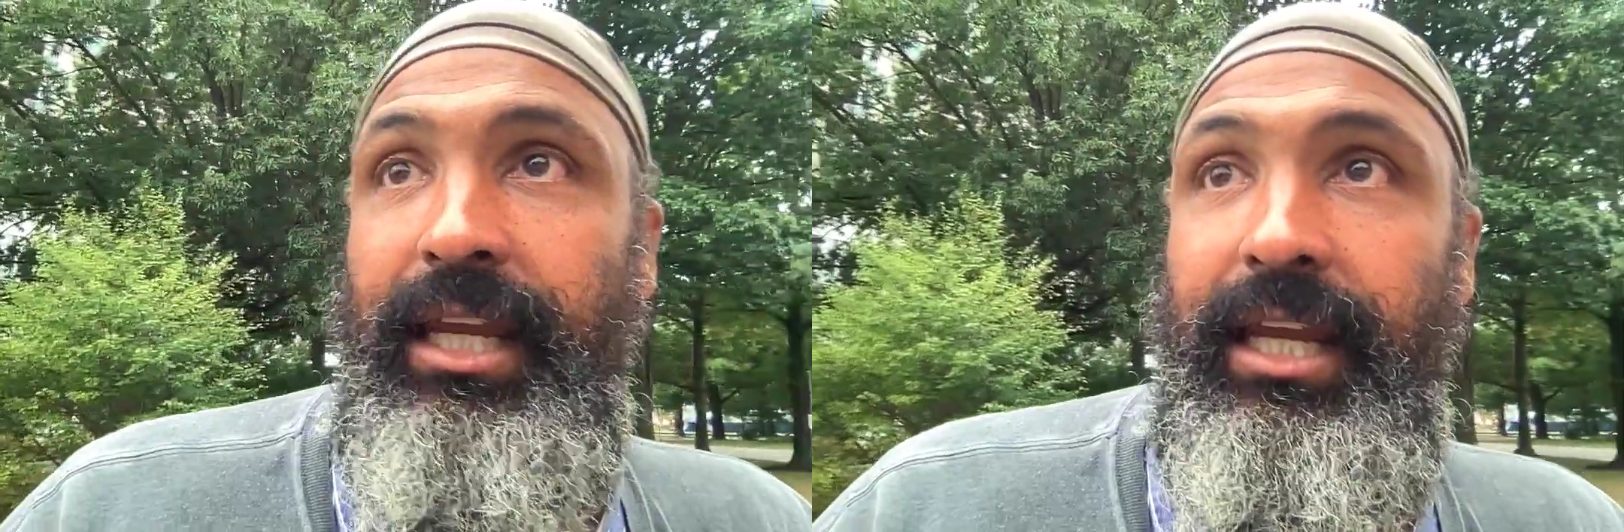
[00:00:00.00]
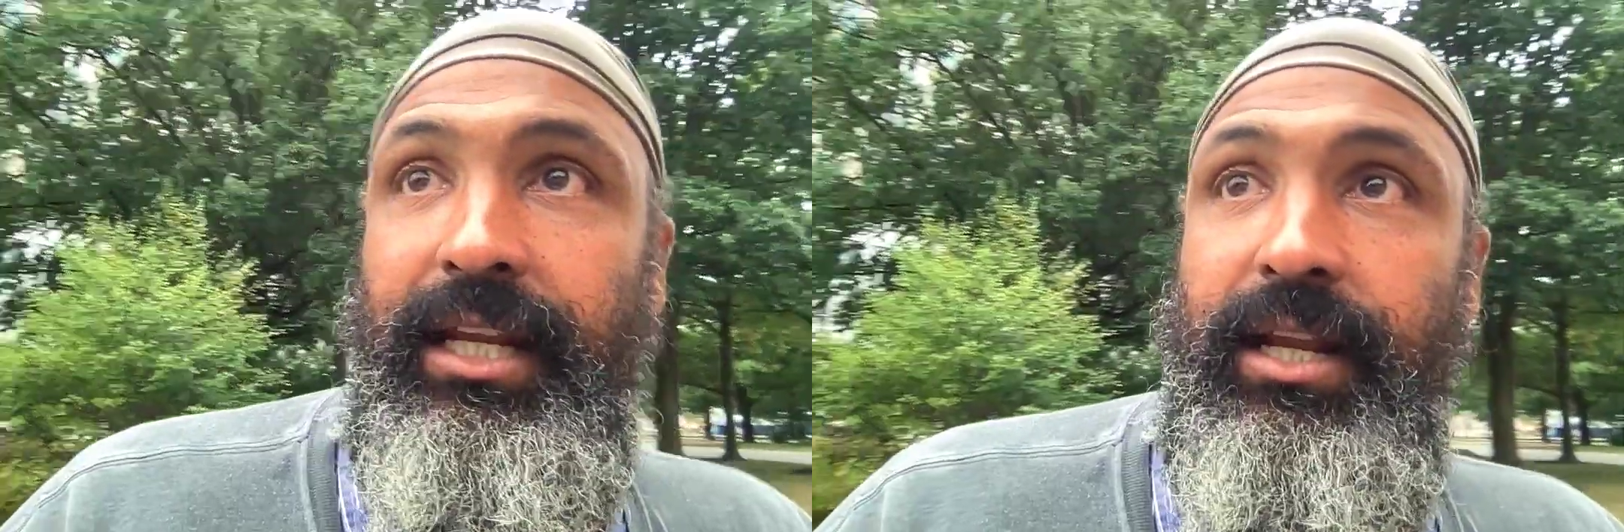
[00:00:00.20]

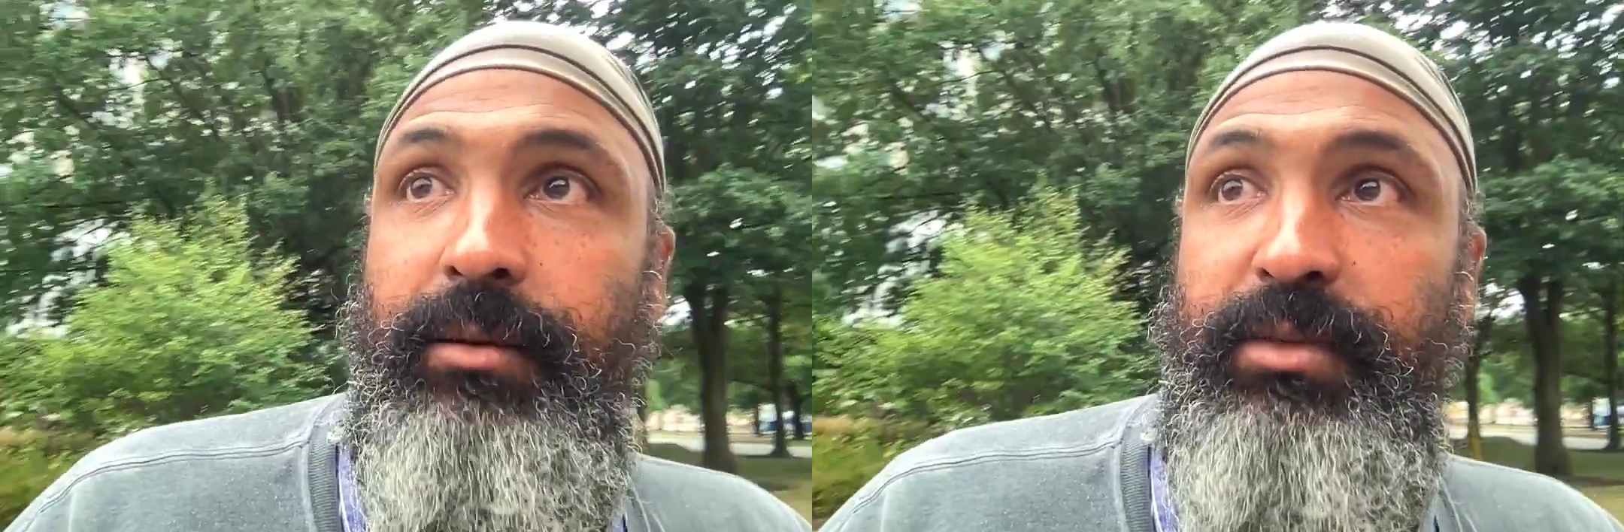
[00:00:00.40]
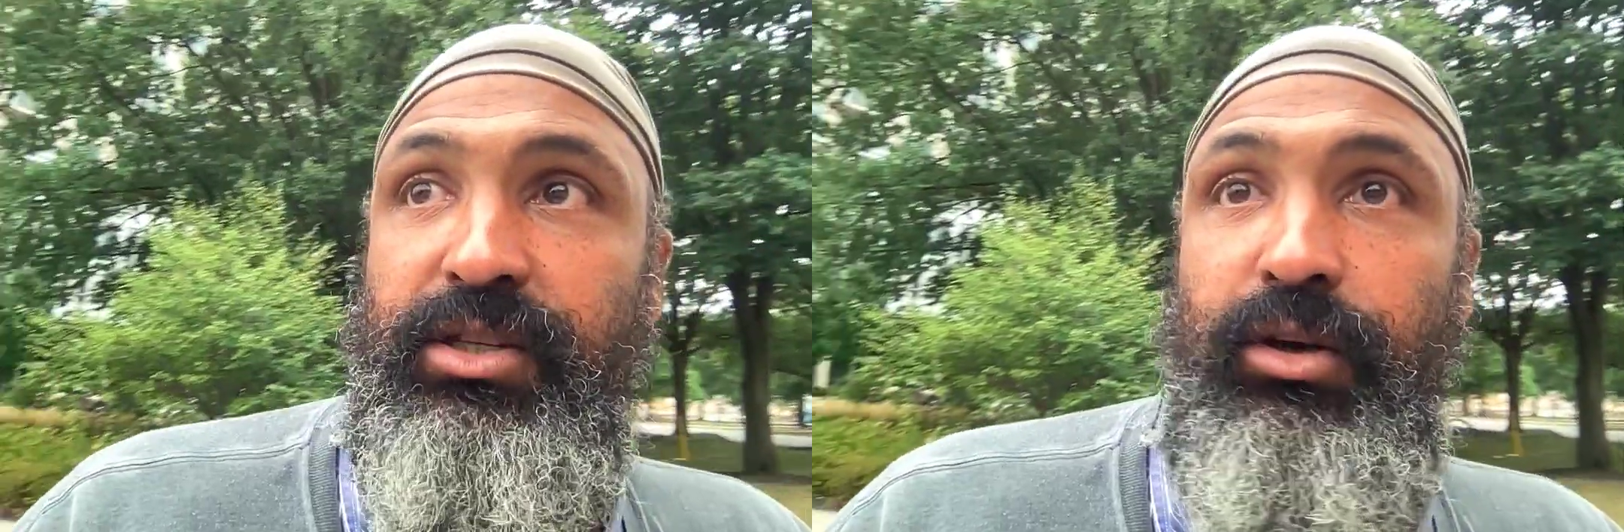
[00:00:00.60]
in
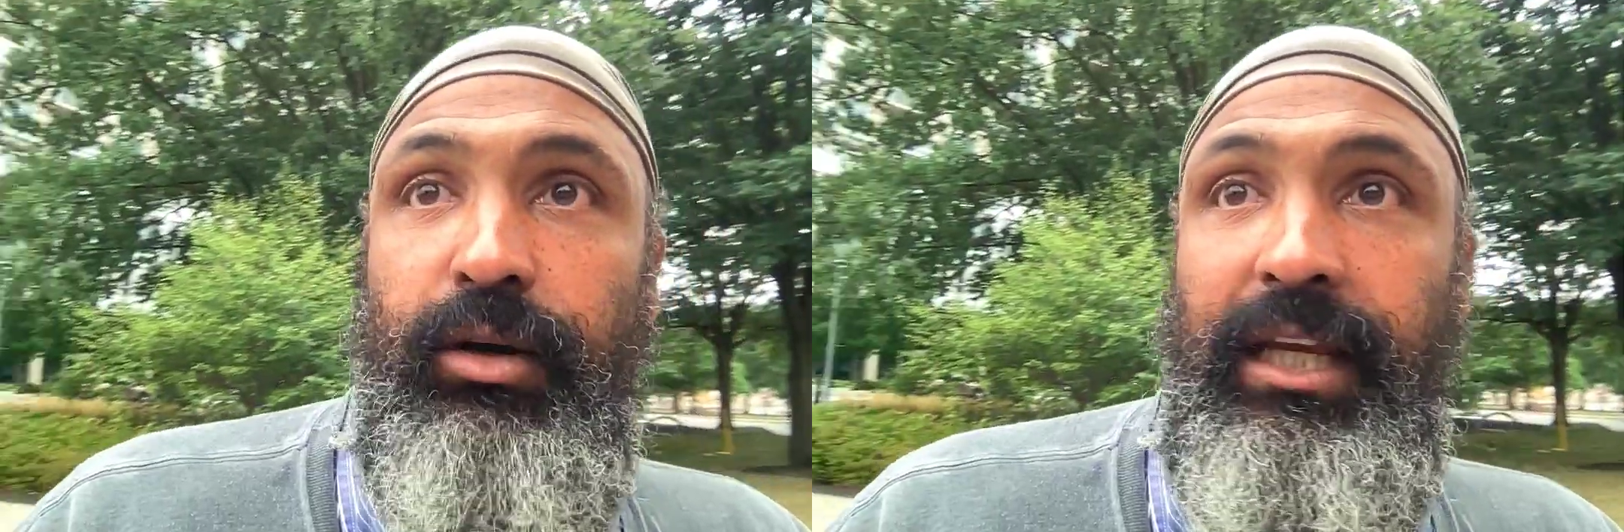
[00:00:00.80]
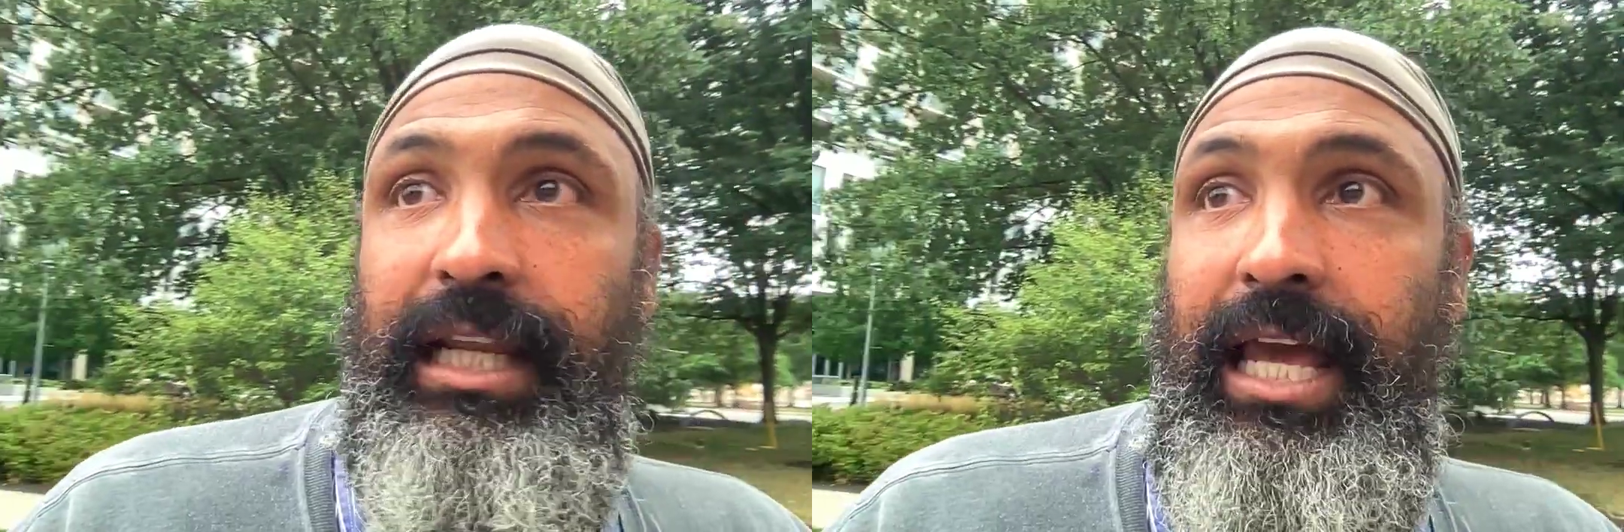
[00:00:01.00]

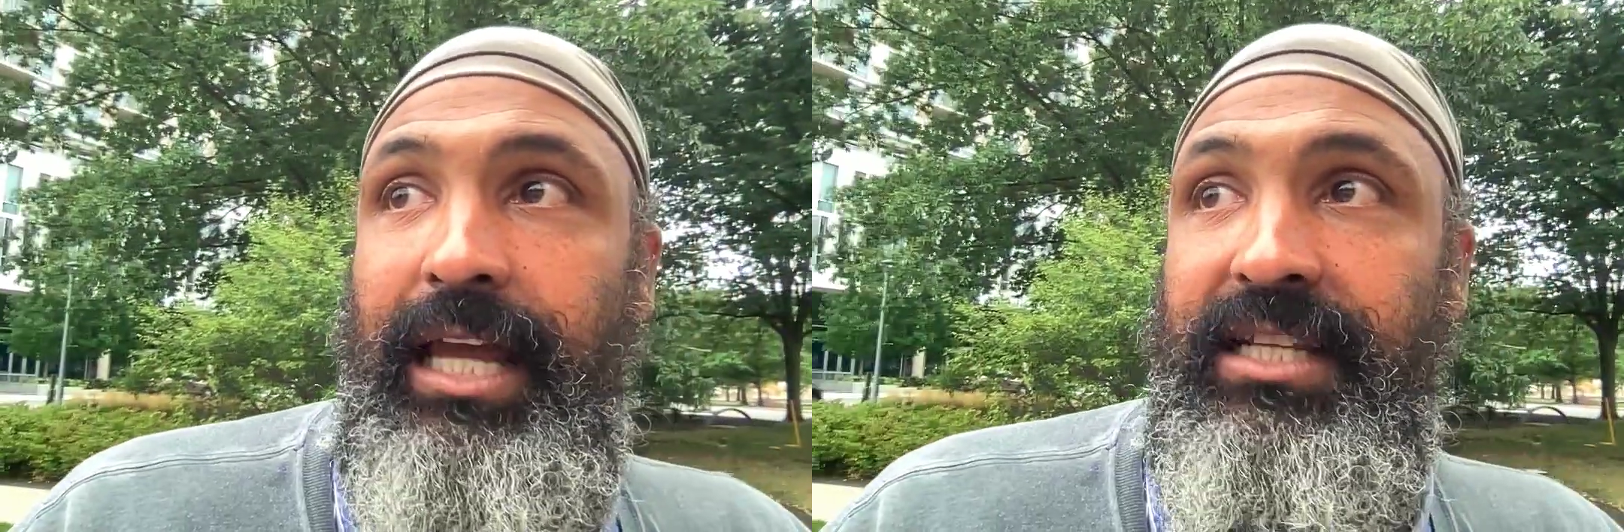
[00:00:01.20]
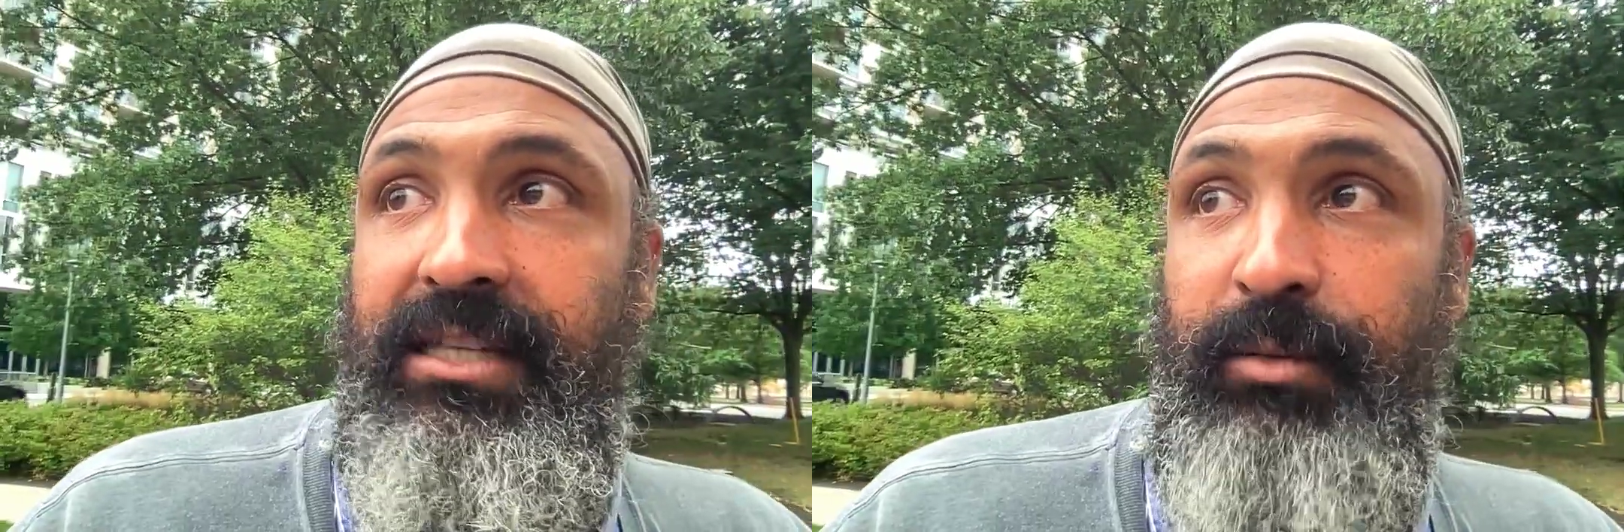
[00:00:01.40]
Muskogee
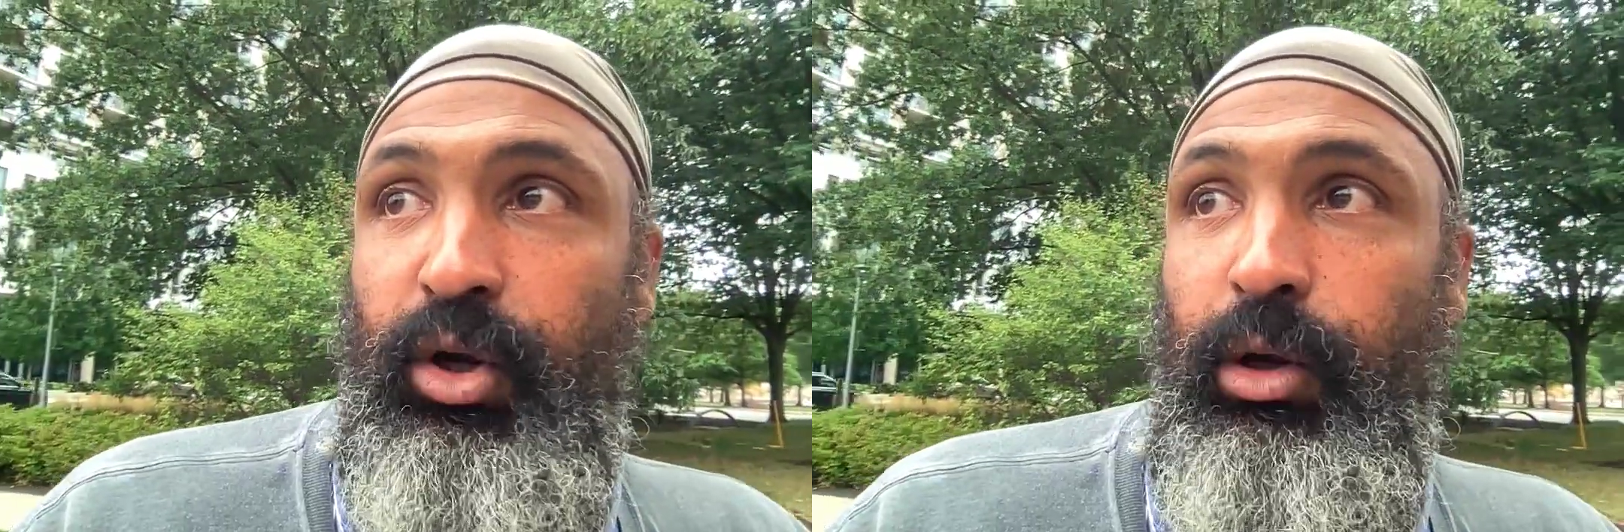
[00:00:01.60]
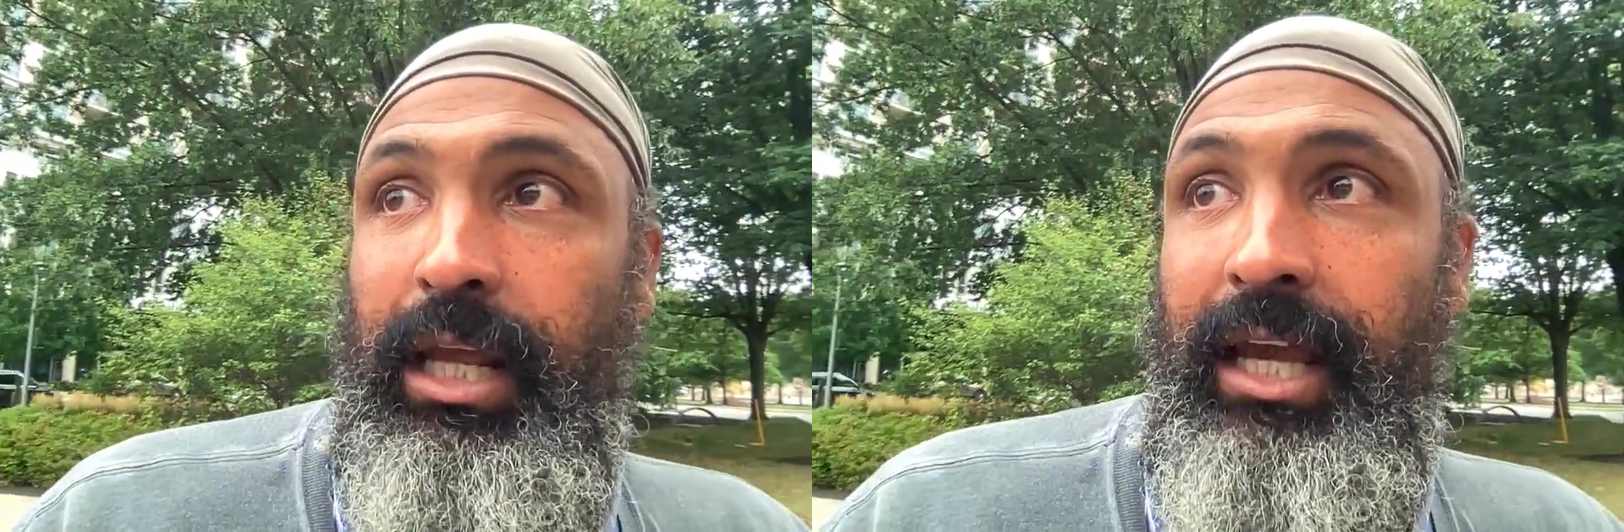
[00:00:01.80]
land,
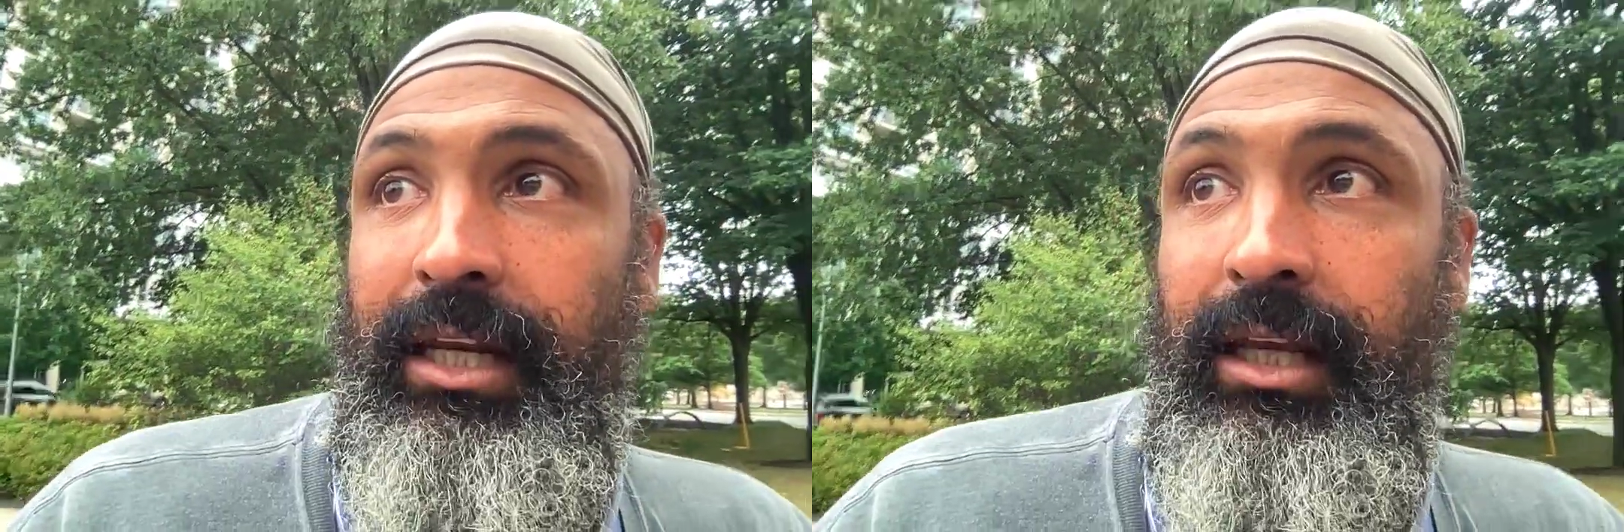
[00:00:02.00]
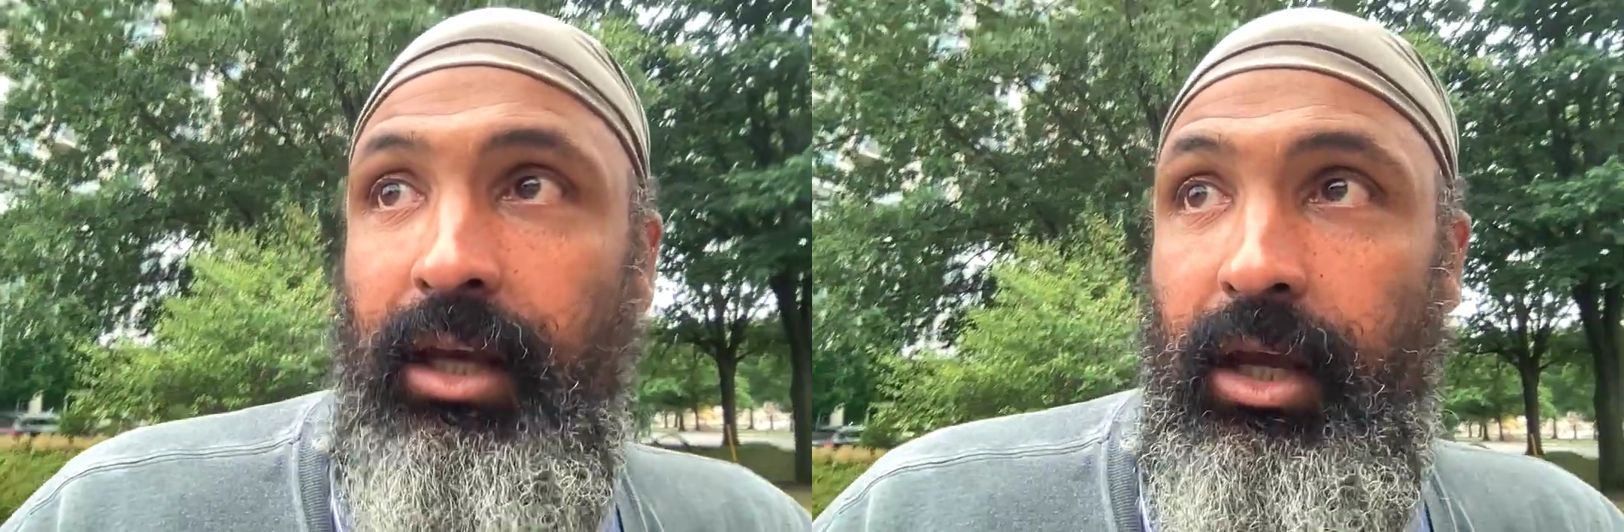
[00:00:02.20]
Seminole land,